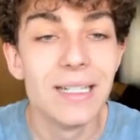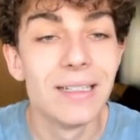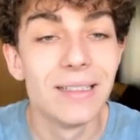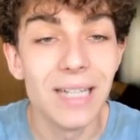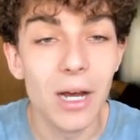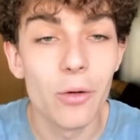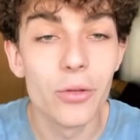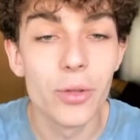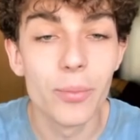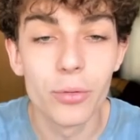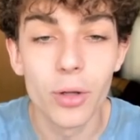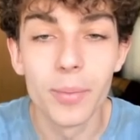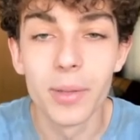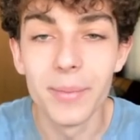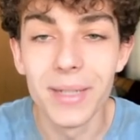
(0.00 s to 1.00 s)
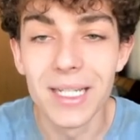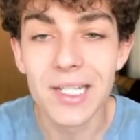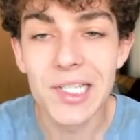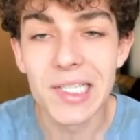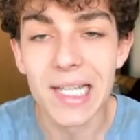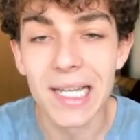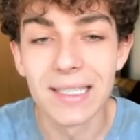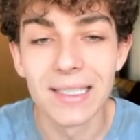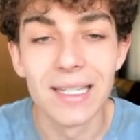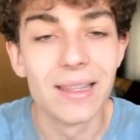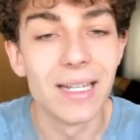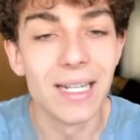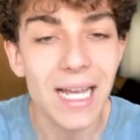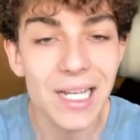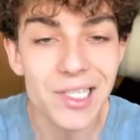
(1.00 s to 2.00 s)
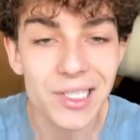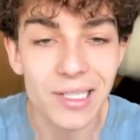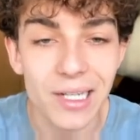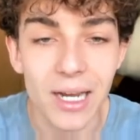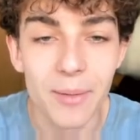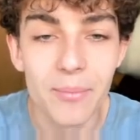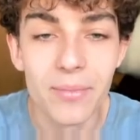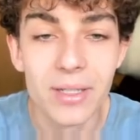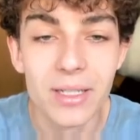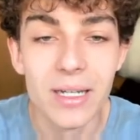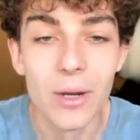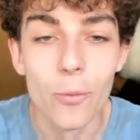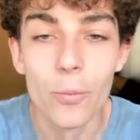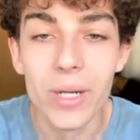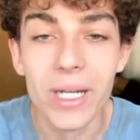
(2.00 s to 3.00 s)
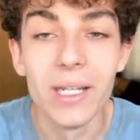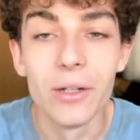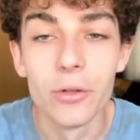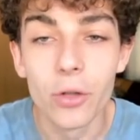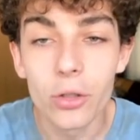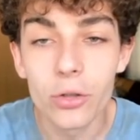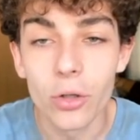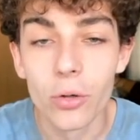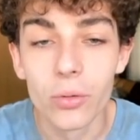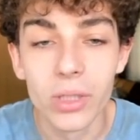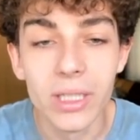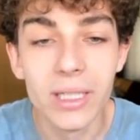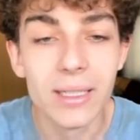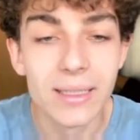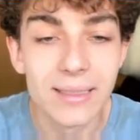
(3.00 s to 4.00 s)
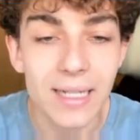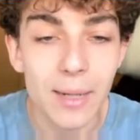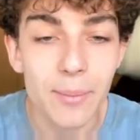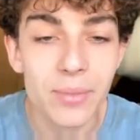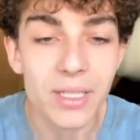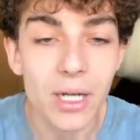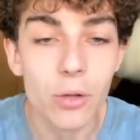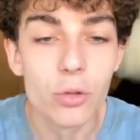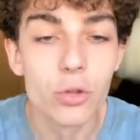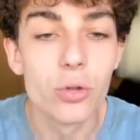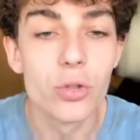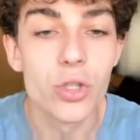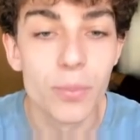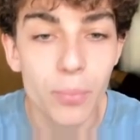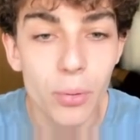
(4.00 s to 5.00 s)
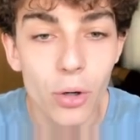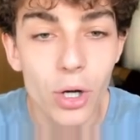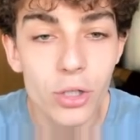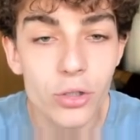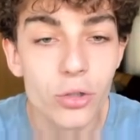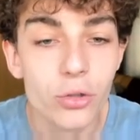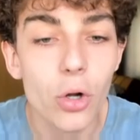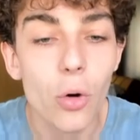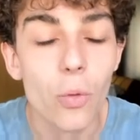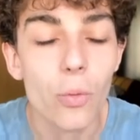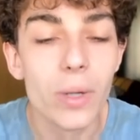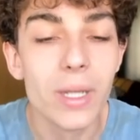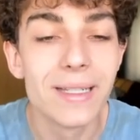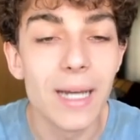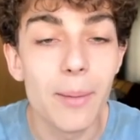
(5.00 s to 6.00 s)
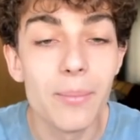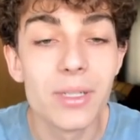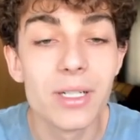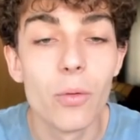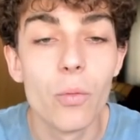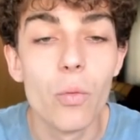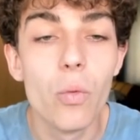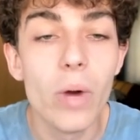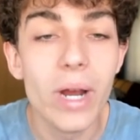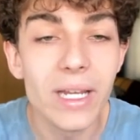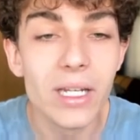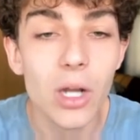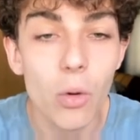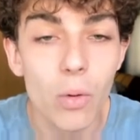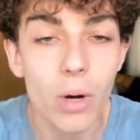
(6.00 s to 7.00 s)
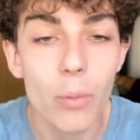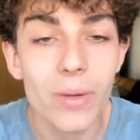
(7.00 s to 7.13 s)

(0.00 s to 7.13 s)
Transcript: Now, the problem is that the last time we not only dumped down to support, no, we dumped way lower.